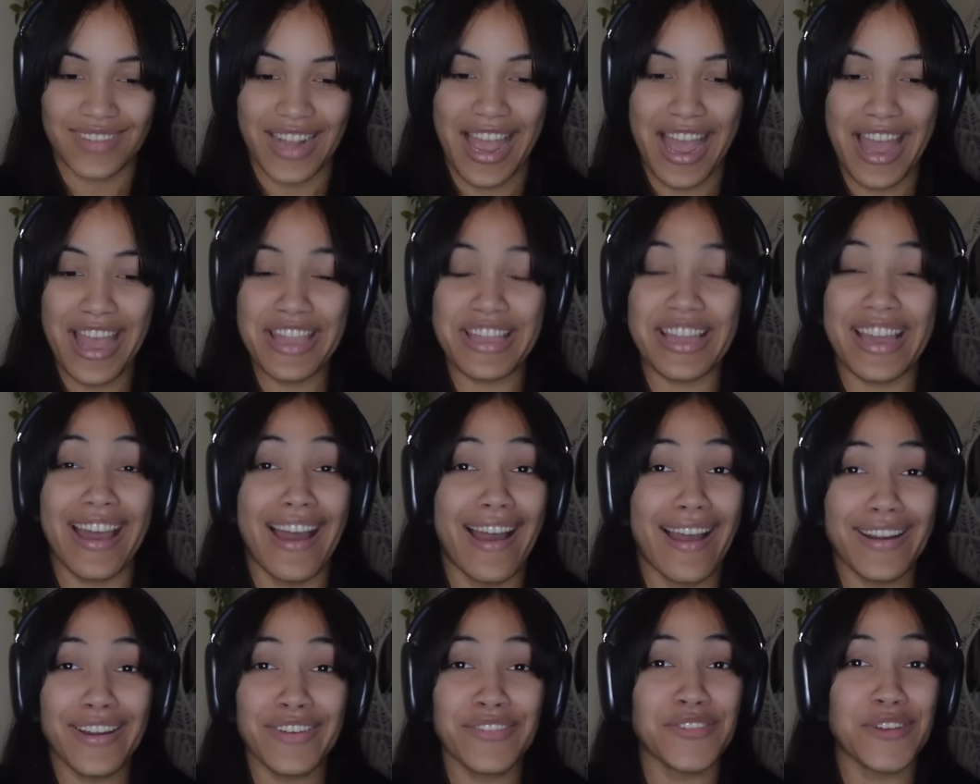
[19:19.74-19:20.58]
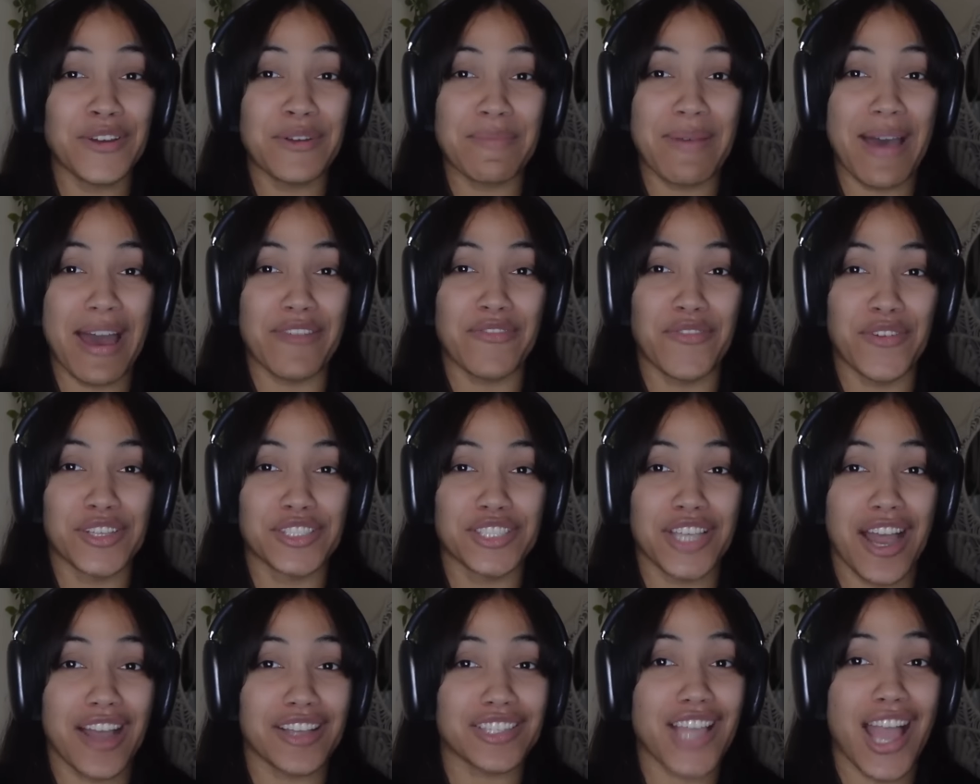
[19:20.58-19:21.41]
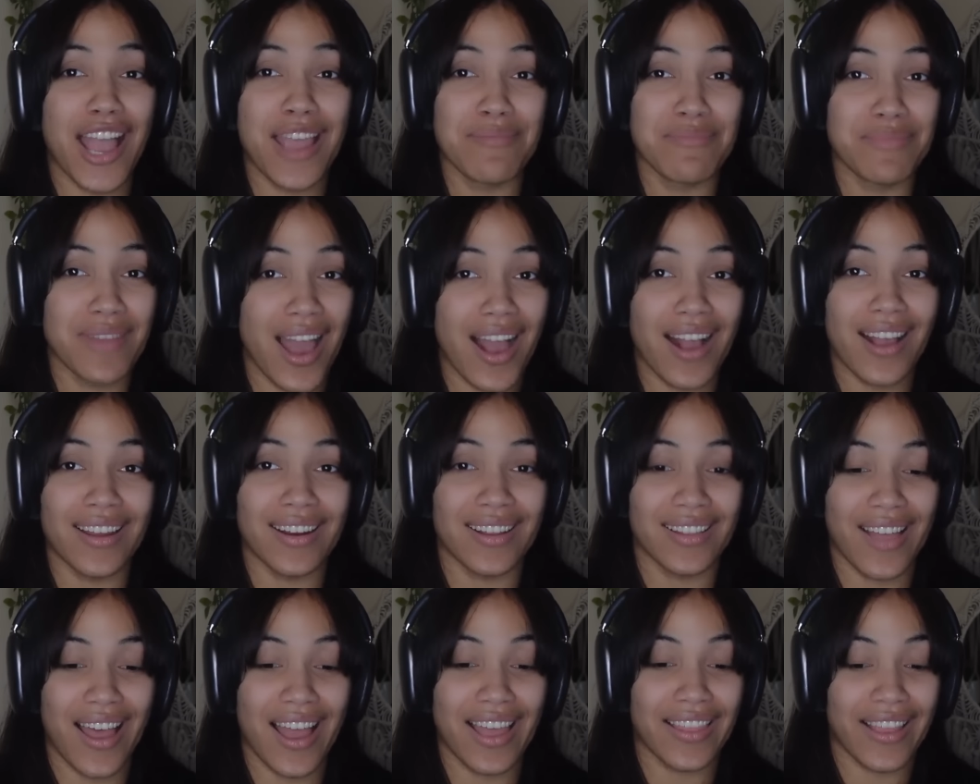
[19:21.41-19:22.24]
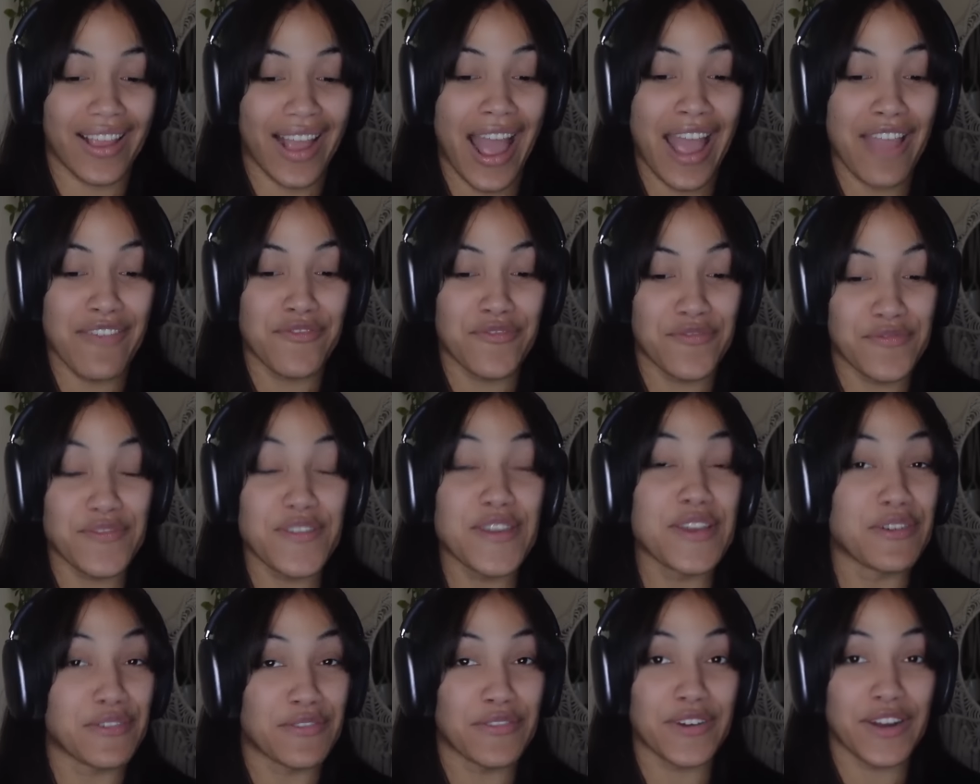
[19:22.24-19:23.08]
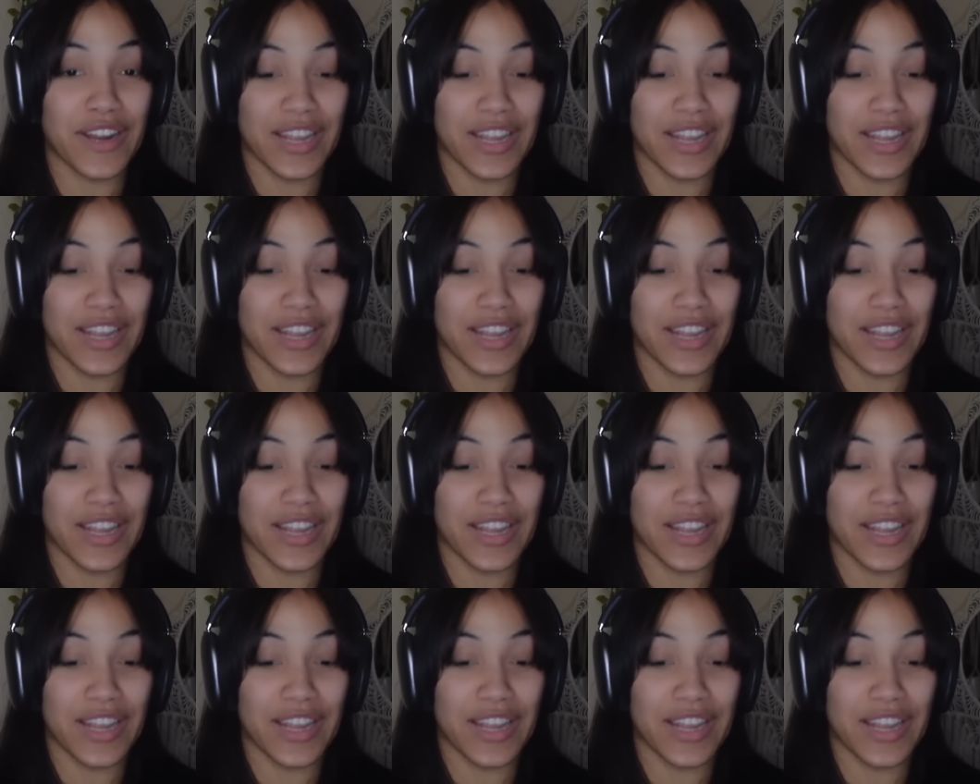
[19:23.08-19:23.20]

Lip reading: I kind of feel bad for Josh. I'm not gonna lie. Like, I feel for